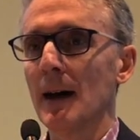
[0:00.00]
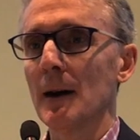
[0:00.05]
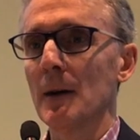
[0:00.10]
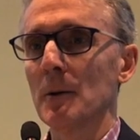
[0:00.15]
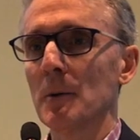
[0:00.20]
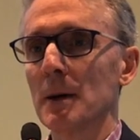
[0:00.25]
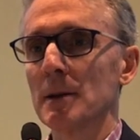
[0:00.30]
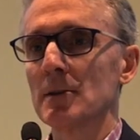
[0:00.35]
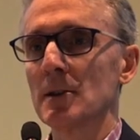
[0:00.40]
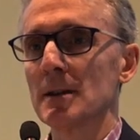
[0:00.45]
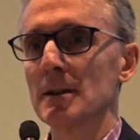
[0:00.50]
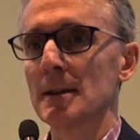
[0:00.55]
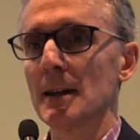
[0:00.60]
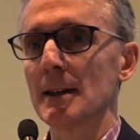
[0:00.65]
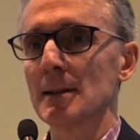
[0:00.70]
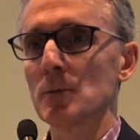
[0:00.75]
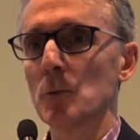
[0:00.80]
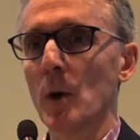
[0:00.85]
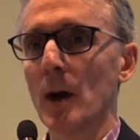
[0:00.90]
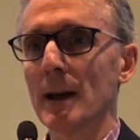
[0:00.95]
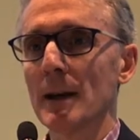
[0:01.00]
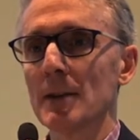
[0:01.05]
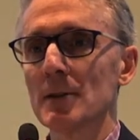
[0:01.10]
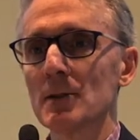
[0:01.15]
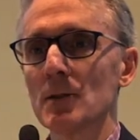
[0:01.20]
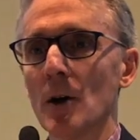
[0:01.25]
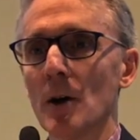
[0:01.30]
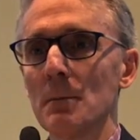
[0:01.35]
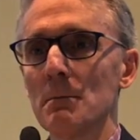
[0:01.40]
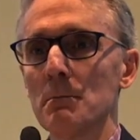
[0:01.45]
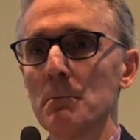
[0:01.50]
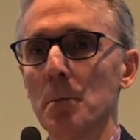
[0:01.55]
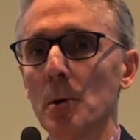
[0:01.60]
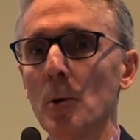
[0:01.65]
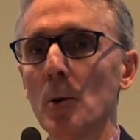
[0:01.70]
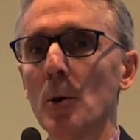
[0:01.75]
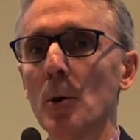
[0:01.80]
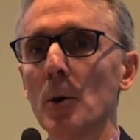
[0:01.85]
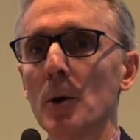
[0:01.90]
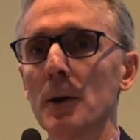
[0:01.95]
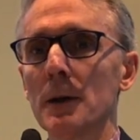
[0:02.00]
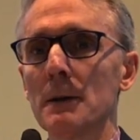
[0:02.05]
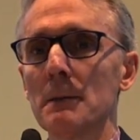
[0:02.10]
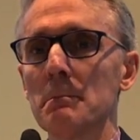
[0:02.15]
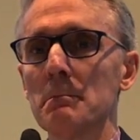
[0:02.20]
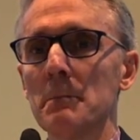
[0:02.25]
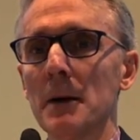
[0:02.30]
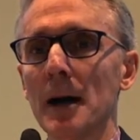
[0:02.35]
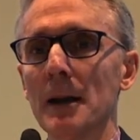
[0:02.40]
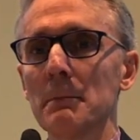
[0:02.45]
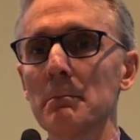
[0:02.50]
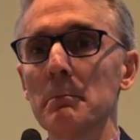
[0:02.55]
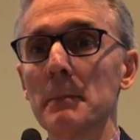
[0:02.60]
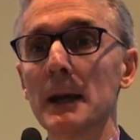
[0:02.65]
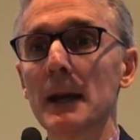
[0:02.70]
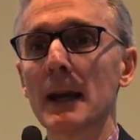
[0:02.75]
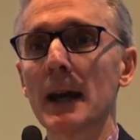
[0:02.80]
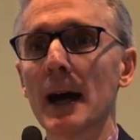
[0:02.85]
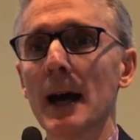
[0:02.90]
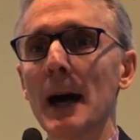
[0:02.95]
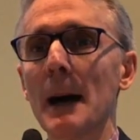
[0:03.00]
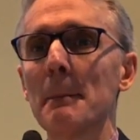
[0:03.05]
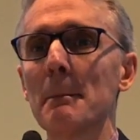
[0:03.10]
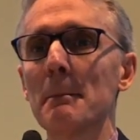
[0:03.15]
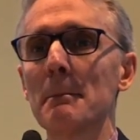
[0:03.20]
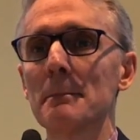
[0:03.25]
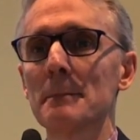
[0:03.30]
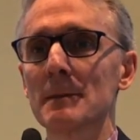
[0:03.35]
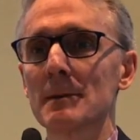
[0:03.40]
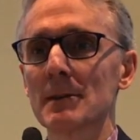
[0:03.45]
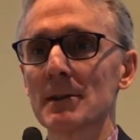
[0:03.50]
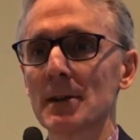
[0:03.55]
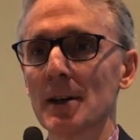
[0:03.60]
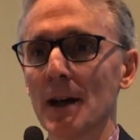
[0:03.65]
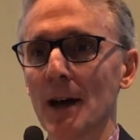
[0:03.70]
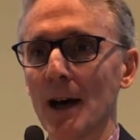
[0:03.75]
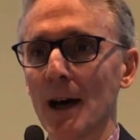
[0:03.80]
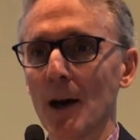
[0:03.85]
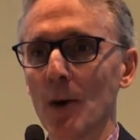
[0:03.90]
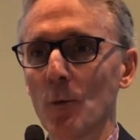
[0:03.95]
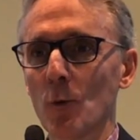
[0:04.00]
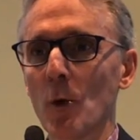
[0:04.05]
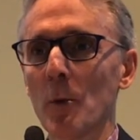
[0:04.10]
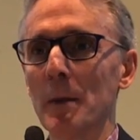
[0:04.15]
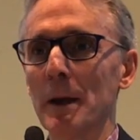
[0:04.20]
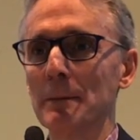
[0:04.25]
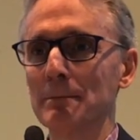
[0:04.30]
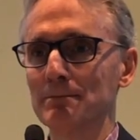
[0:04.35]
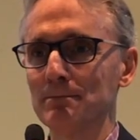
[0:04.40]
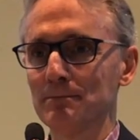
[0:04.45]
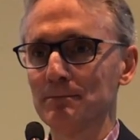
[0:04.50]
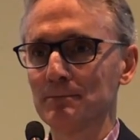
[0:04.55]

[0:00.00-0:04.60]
where she says, one is not born but becomes a woman.